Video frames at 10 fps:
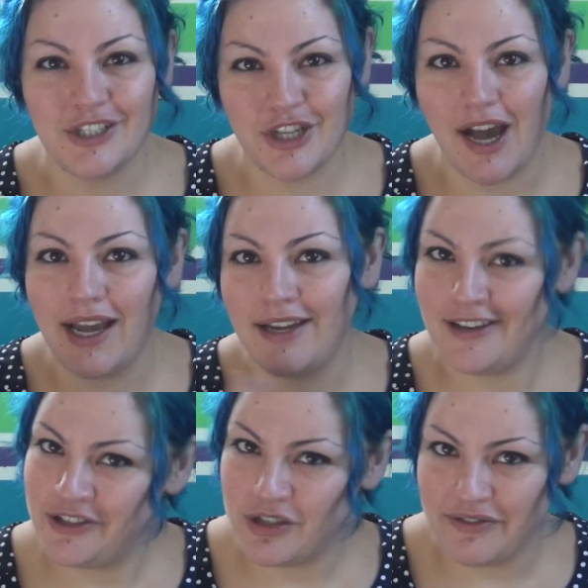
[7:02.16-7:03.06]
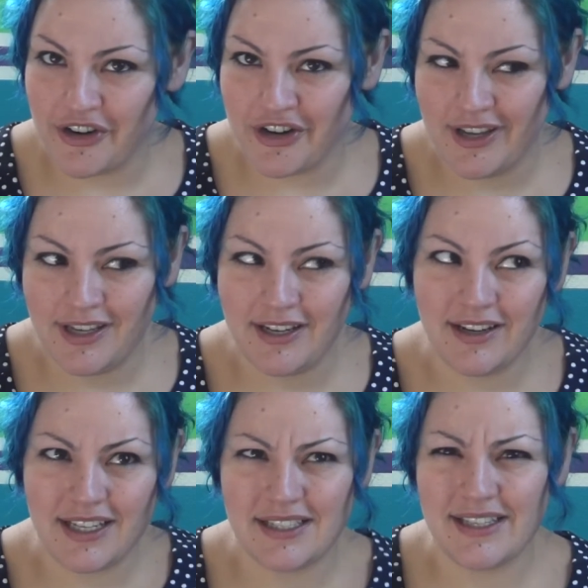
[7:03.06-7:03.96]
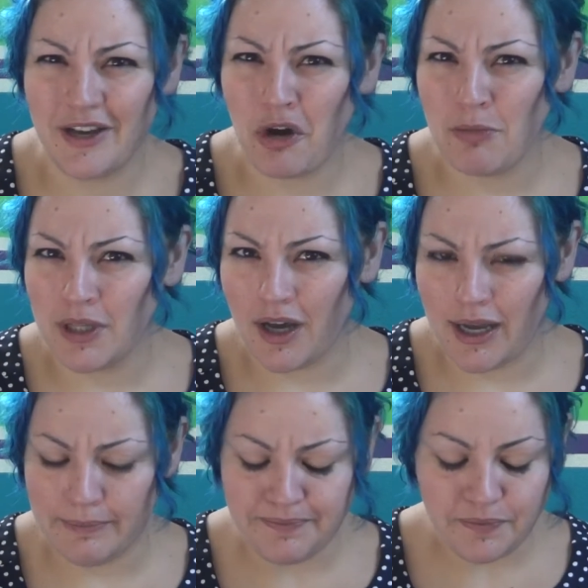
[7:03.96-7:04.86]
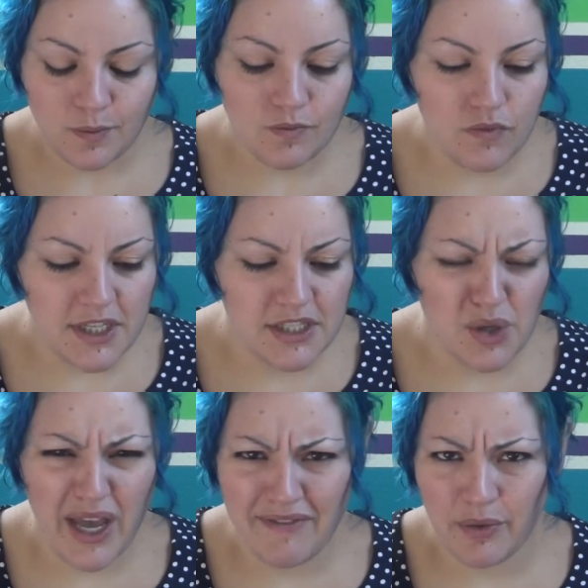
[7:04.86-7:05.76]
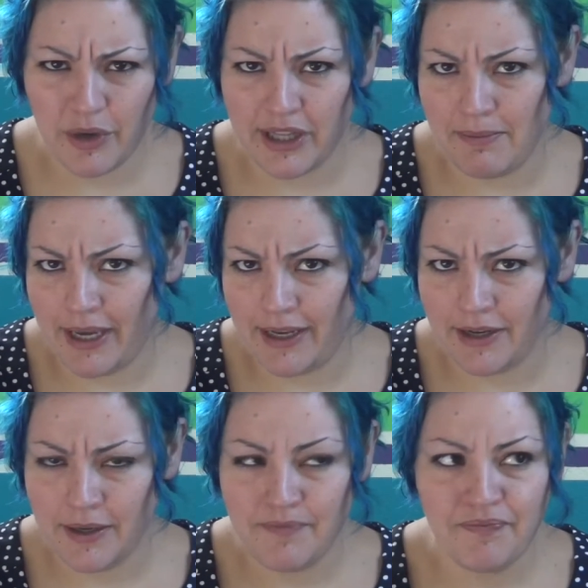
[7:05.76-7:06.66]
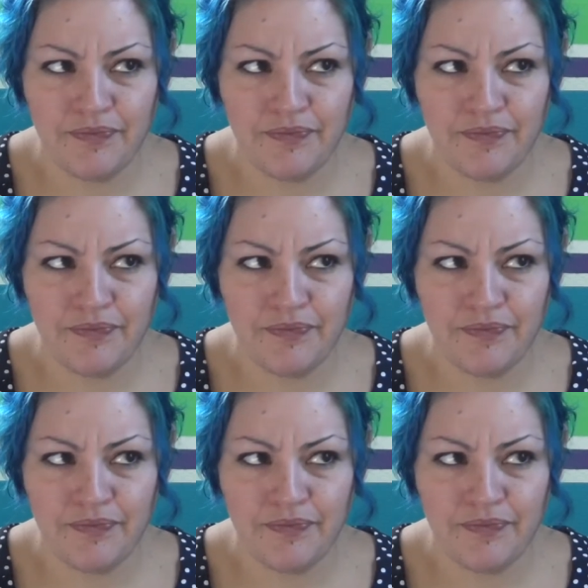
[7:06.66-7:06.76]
shy and introverted, and I stay home a lot, so I haven't really made